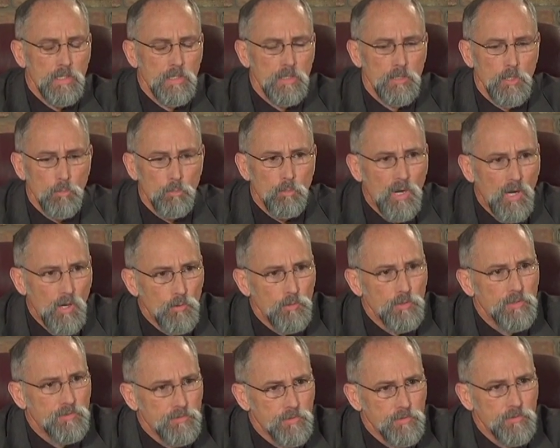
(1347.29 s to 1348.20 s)

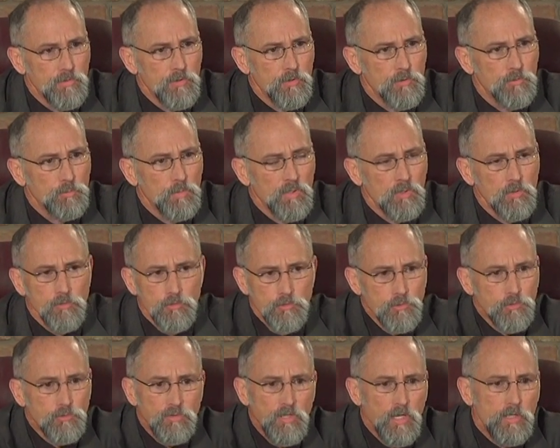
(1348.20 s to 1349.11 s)
component to this, because
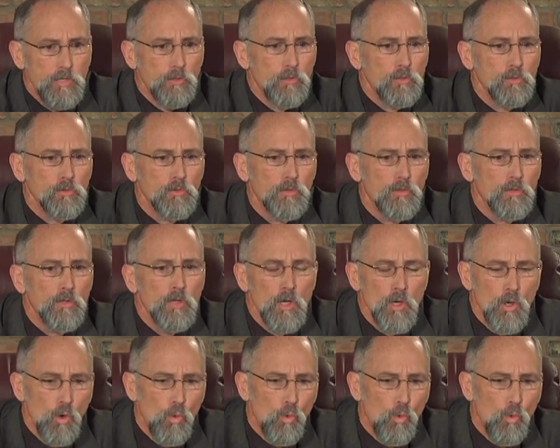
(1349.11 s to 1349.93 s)
you said it earlier,